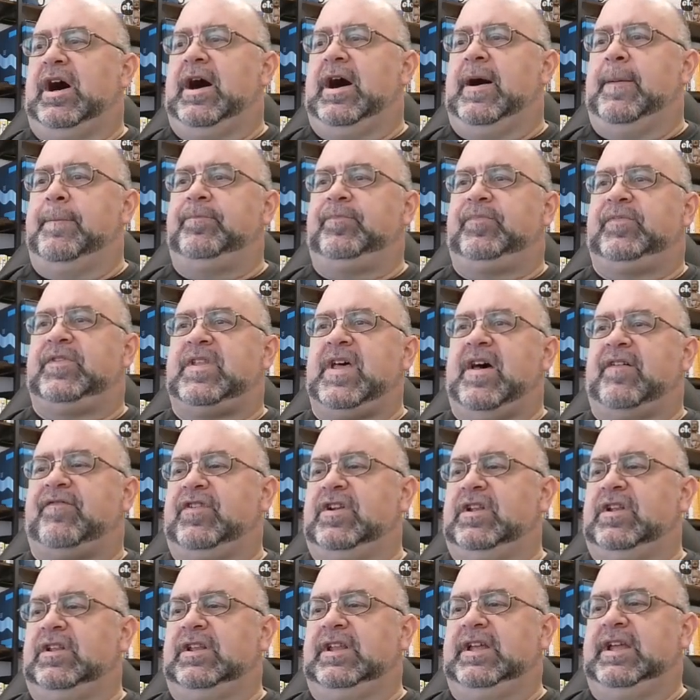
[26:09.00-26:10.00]

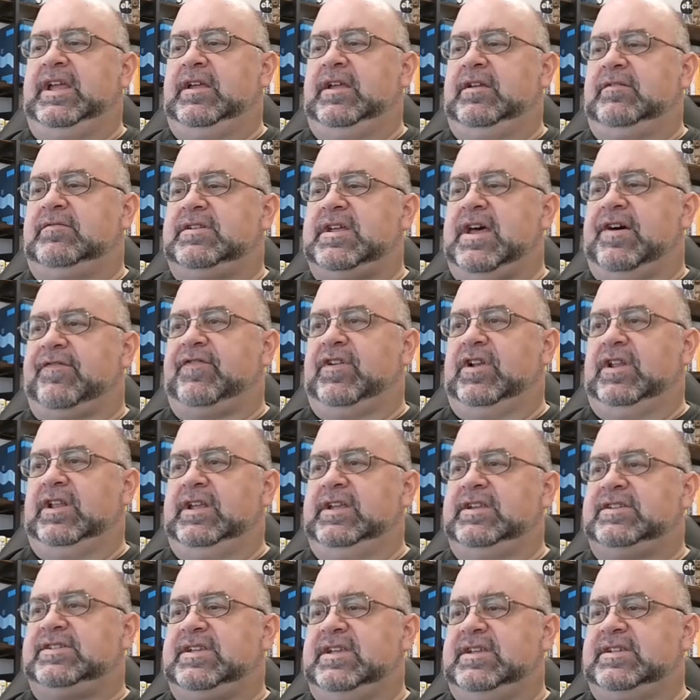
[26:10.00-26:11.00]
definitely see
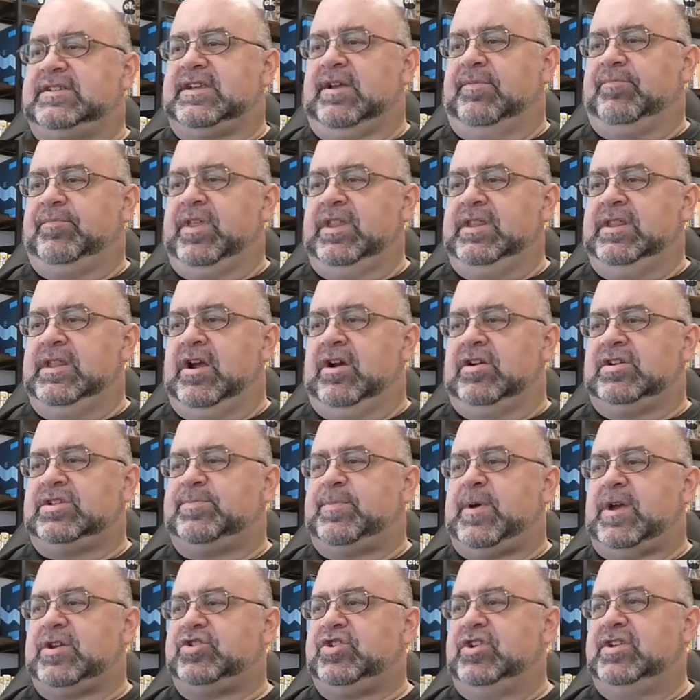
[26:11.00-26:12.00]
something there, especially
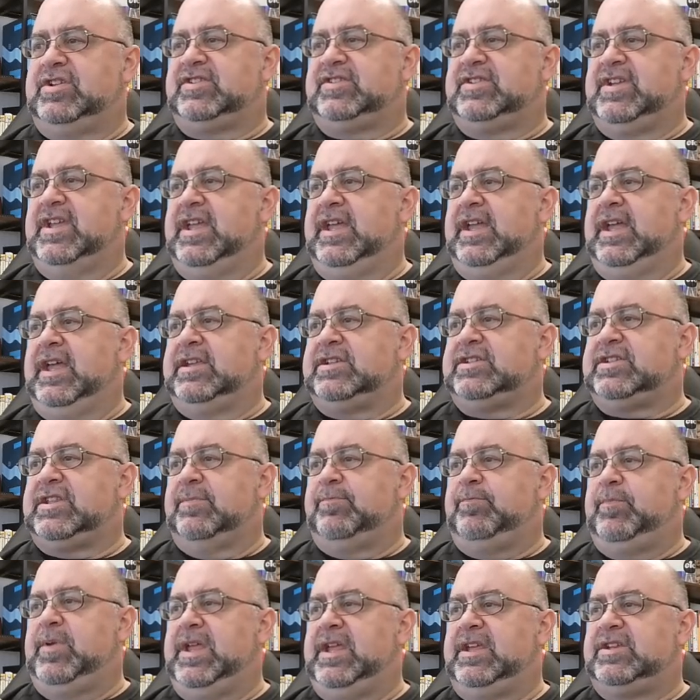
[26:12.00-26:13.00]
seeing as the
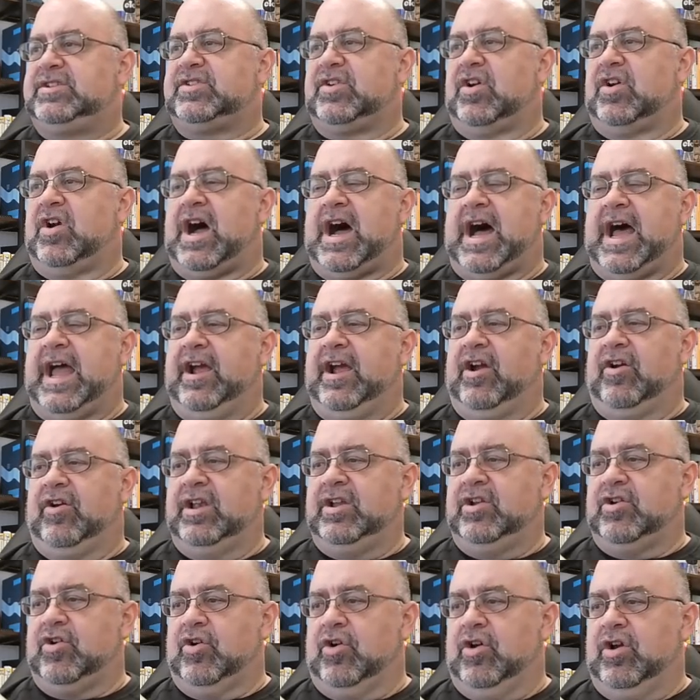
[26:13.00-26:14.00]
peaks are higher in
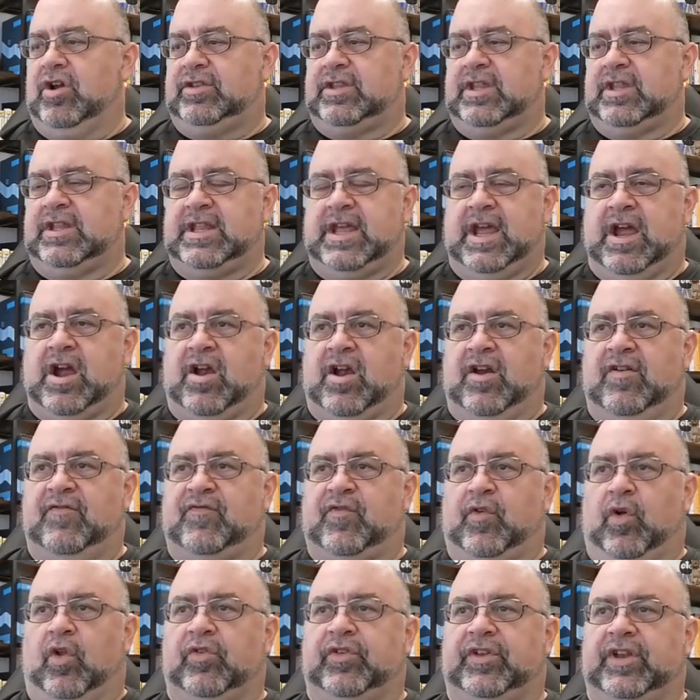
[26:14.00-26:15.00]
current than they are in
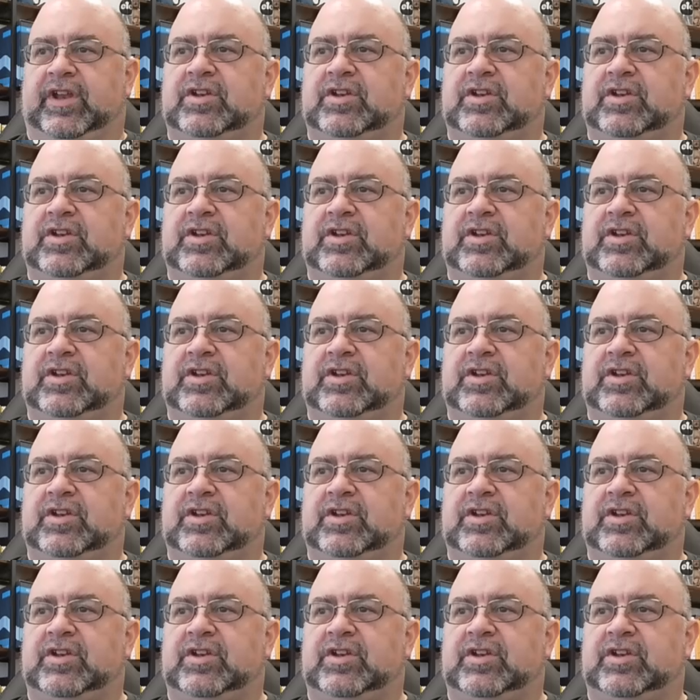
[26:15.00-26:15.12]
voltage.